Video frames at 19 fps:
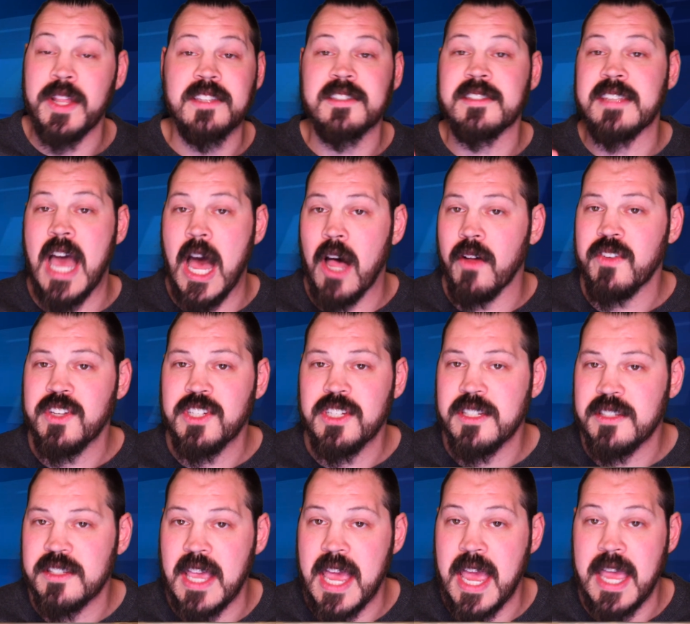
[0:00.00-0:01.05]
It salvaged
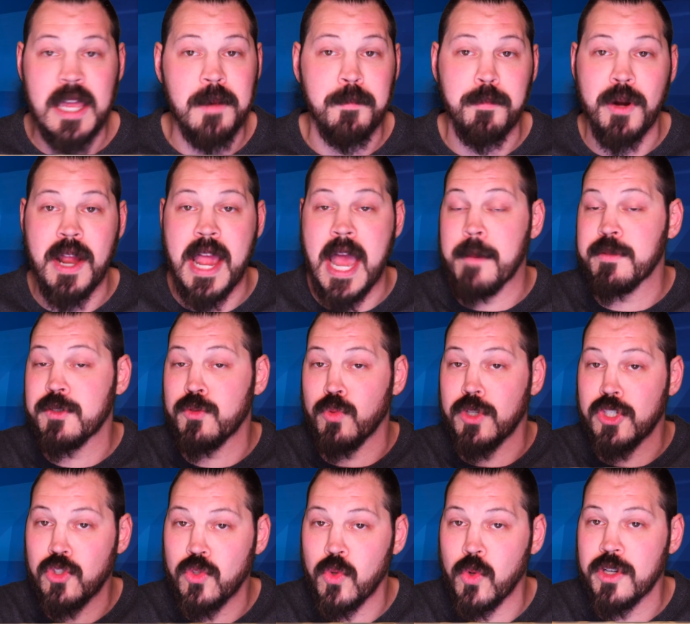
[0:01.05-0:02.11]
his day and perhaps
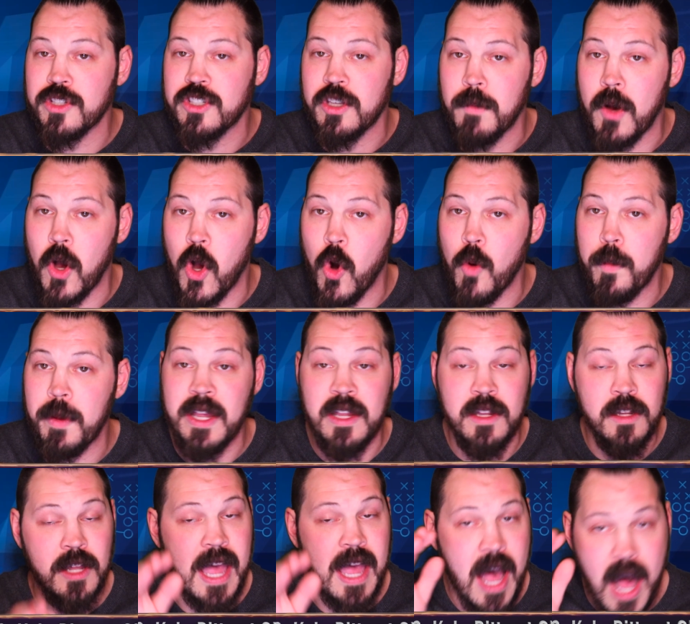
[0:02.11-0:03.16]
restored some hope,
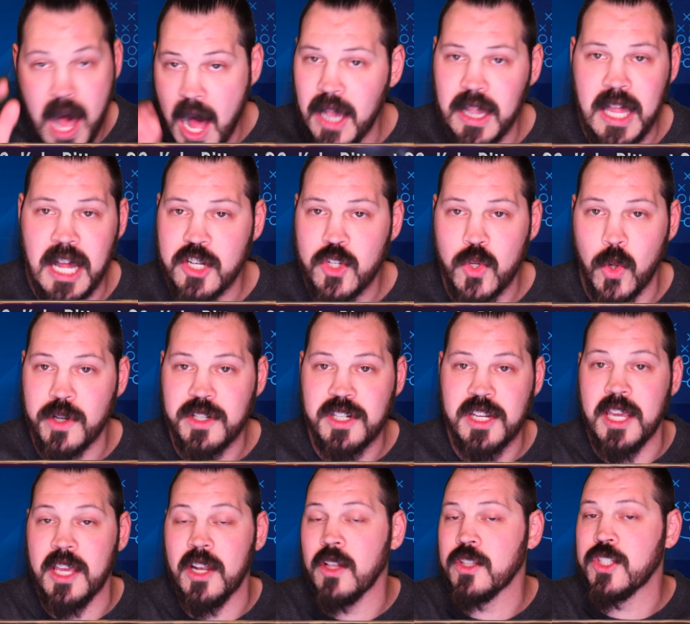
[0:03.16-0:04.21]
a la George
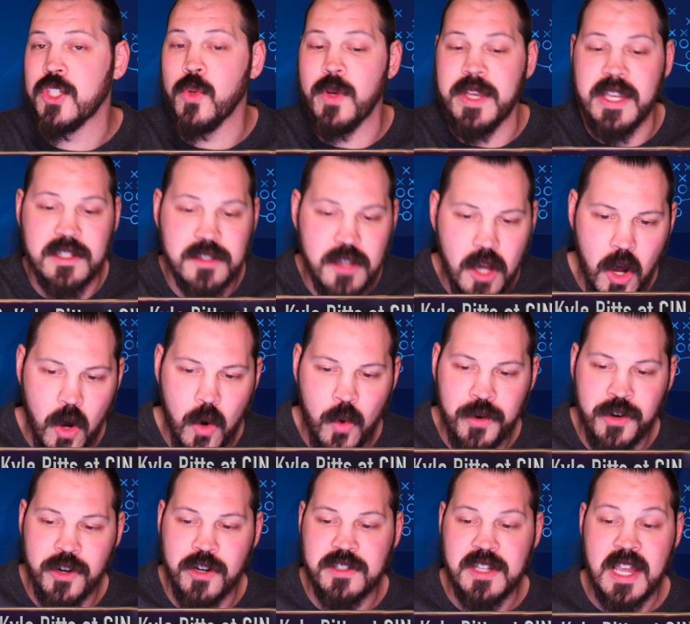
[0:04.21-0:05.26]
Kittle, to his
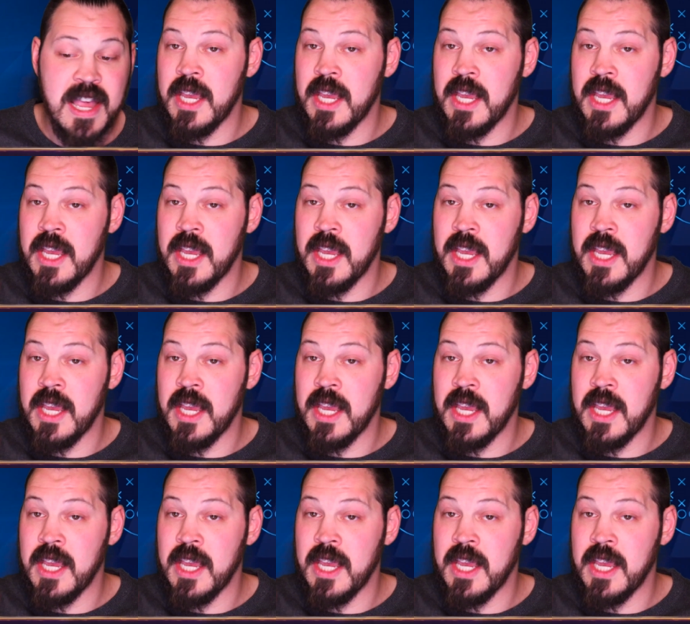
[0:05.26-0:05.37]
owners.